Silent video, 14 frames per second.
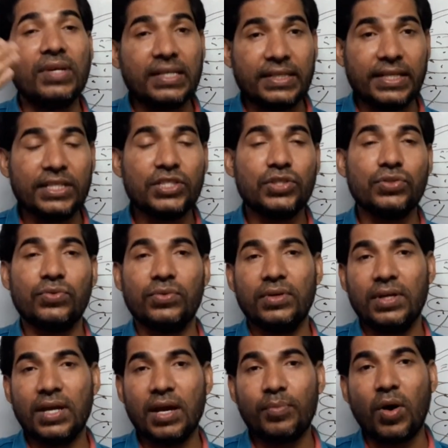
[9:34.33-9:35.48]
teach
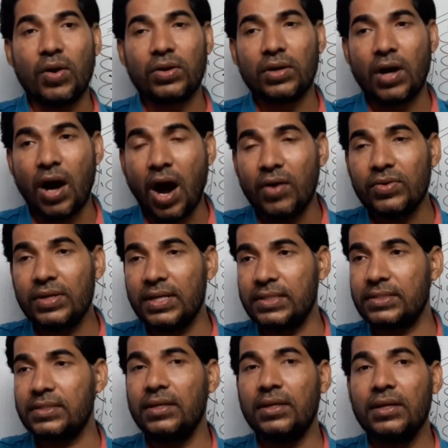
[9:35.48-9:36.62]
you about how
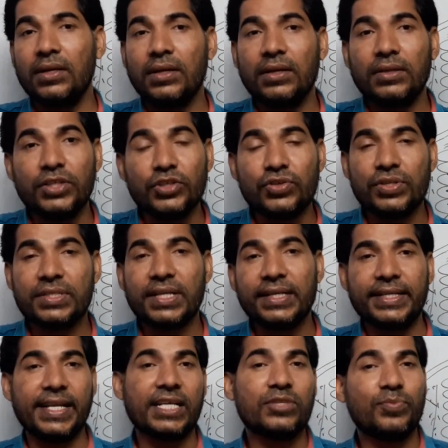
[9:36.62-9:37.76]
does nutrition
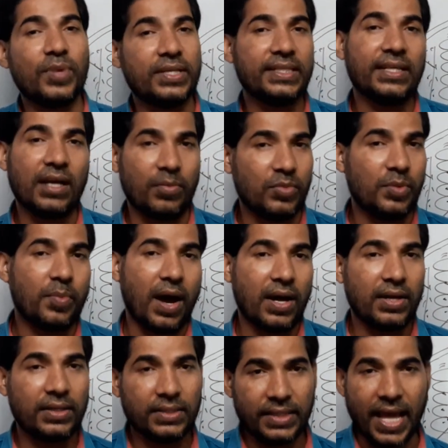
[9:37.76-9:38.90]
takes place in amoeba.
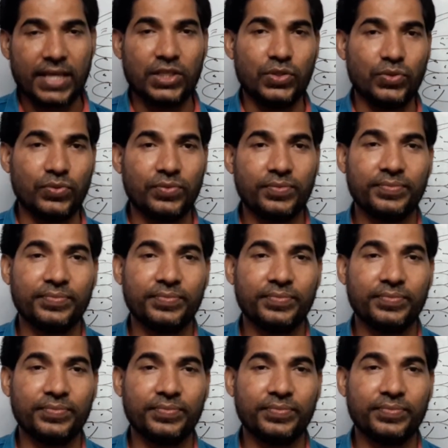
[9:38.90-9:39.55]
Thank you.